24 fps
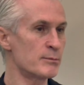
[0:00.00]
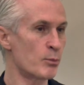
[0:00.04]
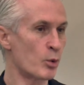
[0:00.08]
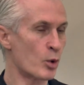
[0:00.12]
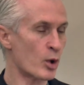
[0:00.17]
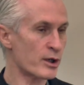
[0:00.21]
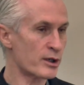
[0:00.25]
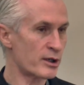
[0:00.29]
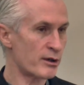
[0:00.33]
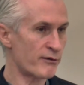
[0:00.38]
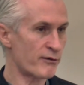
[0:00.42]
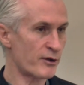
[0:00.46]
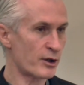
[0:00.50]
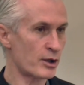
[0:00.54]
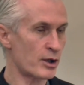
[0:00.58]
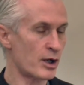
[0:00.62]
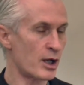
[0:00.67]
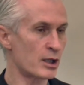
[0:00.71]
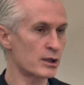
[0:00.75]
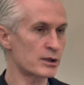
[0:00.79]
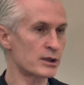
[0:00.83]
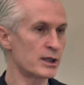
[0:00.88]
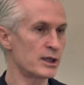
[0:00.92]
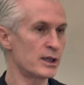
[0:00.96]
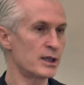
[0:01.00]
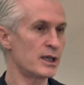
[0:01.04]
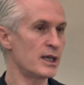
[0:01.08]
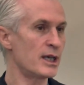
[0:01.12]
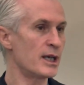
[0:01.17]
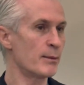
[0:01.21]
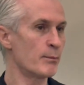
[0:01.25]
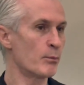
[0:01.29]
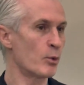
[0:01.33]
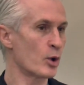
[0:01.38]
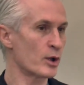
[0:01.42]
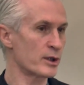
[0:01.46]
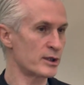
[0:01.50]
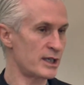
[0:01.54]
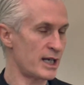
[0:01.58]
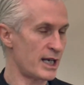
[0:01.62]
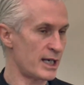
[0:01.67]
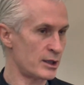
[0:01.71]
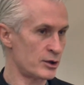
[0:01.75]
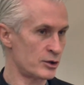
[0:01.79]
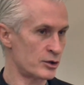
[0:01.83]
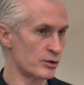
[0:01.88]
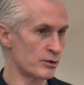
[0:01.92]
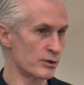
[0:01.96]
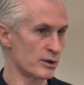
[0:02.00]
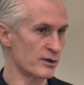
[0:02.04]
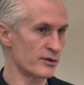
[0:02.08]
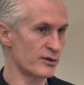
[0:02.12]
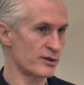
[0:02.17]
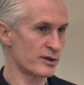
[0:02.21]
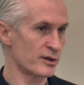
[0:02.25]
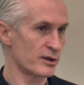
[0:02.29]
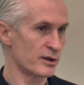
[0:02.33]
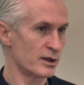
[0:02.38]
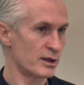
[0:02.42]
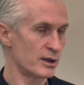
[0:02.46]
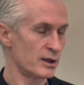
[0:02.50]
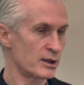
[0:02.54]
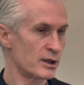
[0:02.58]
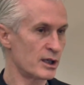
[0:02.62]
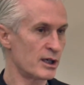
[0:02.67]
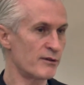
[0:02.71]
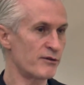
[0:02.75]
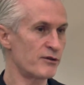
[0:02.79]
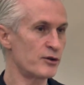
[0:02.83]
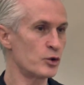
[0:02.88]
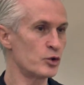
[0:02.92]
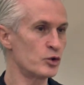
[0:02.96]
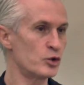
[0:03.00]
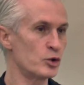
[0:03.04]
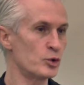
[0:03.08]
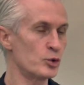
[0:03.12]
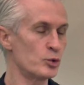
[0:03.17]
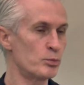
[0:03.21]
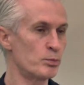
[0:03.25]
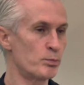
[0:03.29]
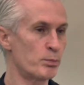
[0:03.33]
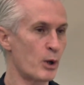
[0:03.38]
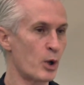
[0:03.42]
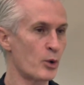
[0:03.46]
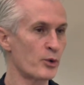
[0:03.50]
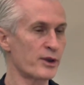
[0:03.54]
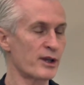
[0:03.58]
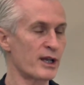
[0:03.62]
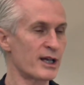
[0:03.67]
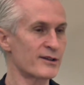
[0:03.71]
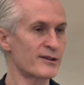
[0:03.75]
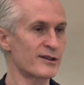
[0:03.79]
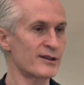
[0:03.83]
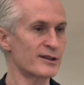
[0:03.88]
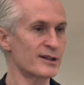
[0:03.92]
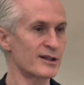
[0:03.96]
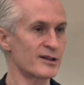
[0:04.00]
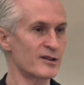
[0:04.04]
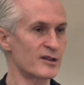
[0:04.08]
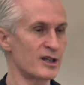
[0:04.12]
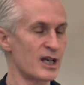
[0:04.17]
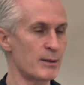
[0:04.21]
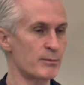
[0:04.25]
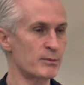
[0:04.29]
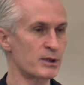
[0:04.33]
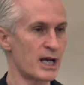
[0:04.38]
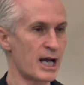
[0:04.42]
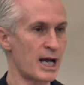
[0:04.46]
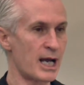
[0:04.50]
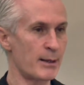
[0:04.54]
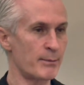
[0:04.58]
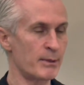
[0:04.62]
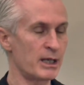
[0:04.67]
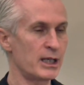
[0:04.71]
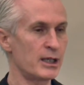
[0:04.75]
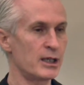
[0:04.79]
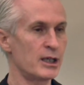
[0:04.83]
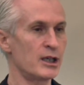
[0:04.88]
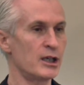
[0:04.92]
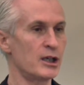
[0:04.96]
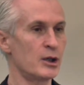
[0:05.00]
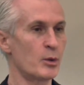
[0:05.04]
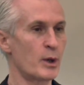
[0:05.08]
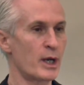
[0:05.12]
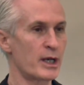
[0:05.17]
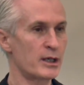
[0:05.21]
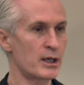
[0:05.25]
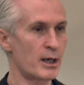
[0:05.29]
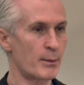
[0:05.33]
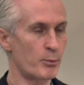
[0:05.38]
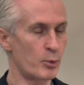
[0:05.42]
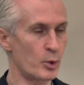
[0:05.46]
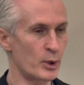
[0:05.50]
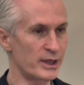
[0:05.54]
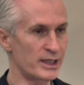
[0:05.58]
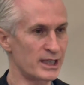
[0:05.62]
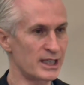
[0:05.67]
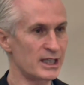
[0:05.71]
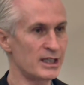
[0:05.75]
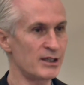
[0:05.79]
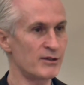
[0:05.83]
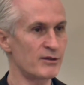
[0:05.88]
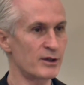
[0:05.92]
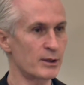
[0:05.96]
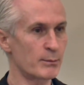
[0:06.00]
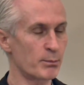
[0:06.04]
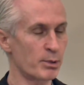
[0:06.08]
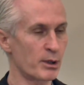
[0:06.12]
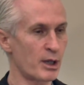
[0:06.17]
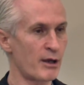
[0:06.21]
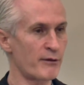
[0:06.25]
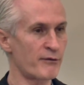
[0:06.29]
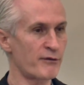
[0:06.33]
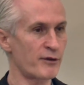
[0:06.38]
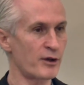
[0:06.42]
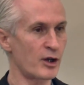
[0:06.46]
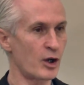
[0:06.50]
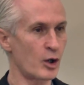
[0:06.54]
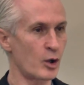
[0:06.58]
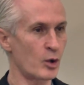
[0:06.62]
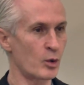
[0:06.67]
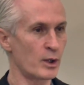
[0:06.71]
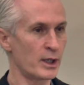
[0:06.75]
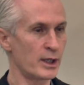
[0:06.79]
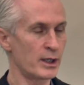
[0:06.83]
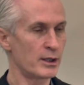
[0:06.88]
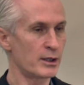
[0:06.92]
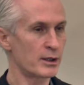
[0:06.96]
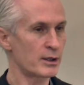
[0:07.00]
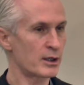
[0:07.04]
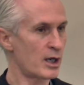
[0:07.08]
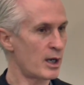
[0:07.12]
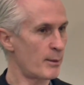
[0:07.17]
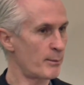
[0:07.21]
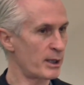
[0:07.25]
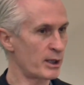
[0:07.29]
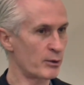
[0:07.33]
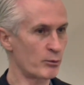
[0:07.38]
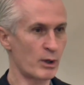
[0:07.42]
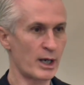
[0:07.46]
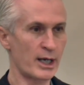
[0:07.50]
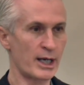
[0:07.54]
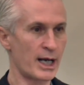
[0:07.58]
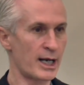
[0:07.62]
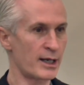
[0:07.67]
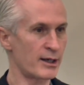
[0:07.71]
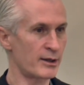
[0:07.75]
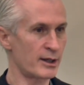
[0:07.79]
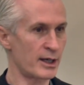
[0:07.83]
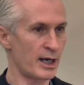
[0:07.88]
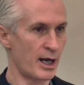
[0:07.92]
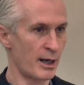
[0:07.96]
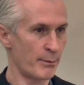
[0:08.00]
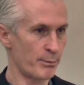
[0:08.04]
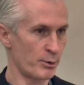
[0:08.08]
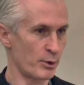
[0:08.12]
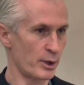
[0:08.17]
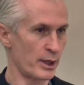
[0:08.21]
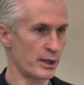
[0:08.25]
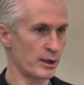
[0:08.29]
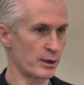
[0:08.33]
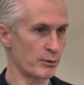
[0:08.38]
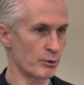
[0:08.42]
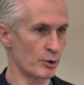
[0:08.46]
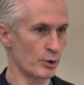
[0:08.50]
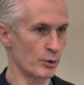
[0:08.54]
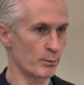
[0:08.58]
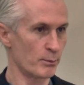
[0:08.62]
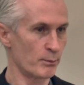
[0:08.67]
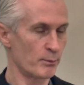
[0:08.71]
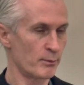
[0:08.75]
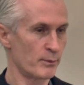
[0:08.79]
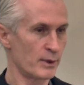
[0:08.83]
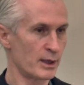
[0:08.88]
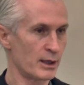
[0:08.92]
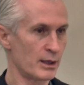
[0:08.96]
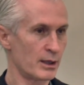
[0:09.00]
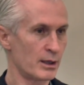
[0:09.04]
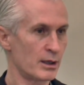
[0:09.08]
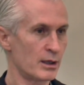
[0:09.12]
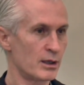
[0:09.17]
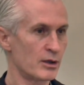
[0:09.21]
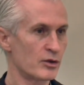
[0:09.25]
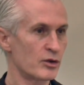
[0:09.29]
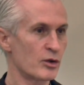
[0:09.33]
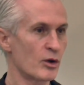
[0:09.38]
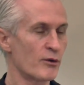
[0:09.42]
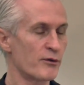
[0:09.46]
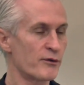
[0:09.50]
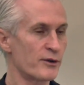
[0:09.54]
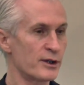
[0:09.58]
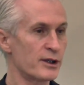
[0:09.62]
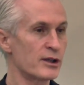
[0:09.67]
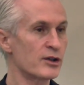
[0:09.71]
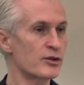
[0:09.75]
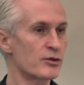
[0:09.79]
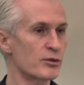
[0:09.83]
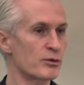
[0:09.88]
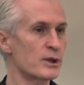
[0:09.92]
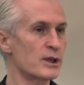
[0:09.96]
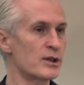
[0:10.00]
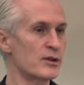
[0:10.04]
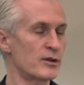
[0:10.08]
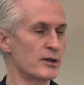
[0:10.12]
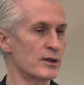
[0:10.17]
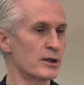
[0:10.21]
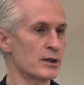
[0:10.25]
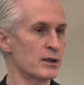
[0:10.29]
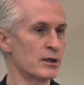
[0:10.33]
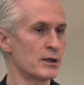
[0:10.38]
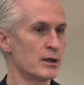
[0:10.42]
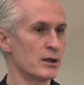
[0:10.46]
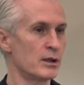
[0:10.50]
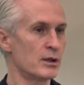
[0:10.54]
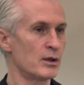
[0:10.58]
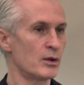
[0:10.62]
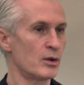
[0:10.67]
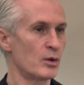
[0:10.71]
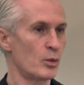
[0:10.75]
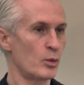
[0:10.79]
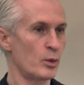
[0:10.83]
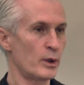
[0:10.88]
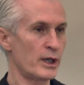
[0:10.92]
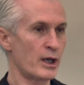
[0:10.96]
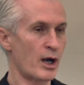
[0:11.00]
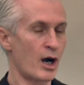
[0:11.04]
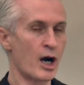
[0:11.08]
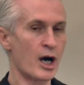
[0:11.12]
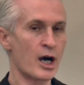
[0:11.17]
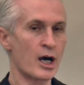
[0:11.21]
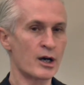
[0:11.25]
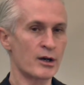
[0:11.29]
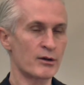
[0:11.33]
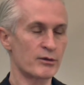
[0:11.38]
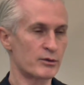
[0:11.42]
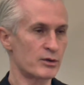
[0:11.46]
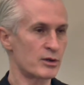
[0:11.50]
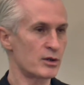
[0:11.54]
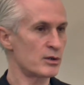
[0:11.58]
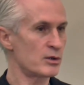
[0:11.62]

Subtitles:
more difficult and more dangerous than if you do both lungs at the same time and you end up with even blood flow coming right out of the operating room. So for this reason, our